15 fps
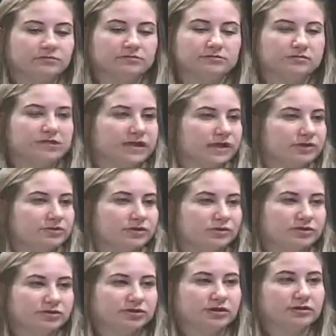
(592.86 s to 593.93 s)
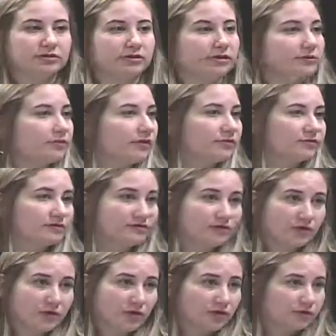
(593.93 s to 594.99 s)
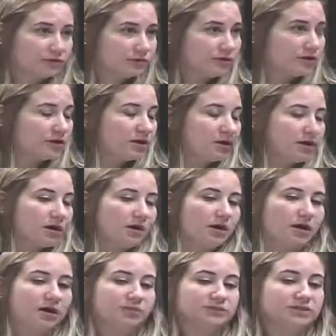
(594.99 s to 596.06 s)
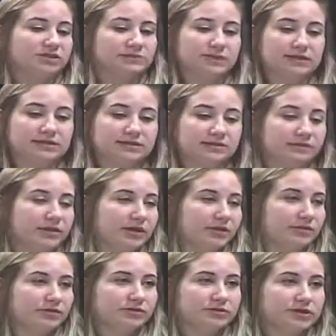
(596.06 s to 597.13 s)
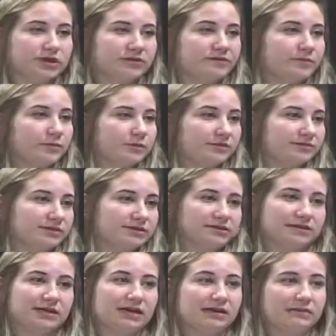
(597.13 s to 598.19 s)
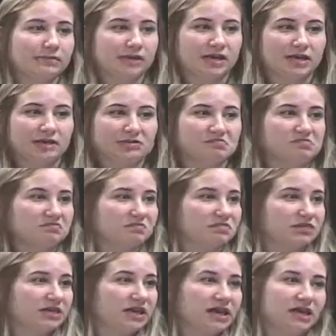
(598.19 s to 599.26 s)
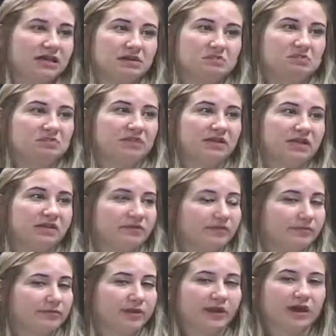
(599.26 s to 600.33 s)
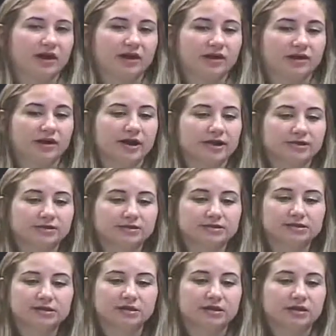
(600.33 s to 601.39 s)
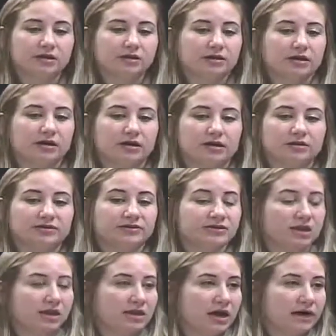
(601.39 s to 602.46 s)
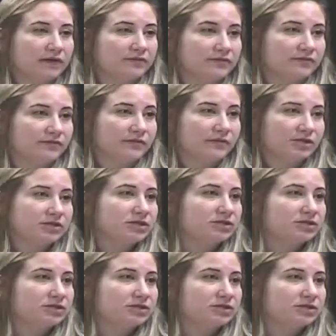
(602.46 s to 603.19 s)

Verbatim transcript: say your social security number over the phone. Um, just because somebody knows your date of birth does not mean that they are from the IRS. Uh, there's a lot of information